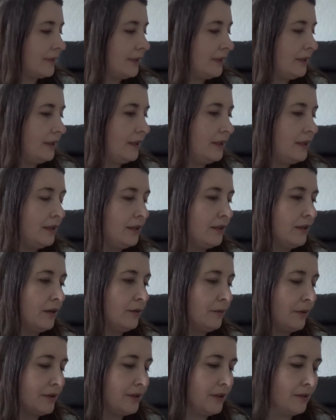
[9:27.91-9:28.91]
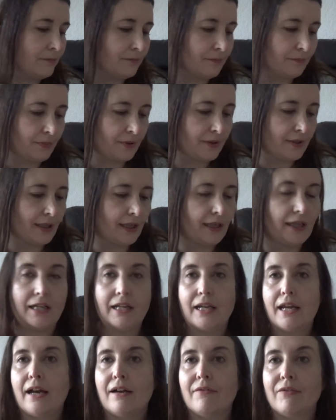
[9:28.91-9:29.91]
you know, I don't
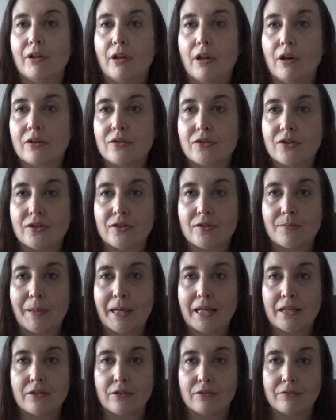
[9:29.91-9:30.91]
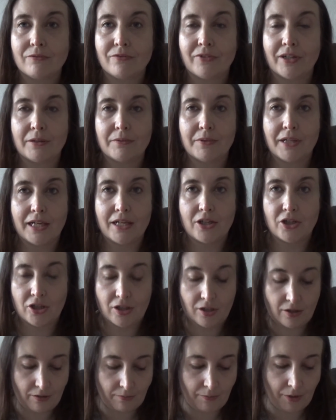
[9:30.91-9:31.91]
particularly have a lot to spend on
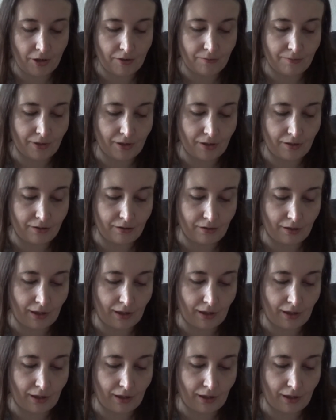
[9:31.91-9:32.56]
foundation at the moment,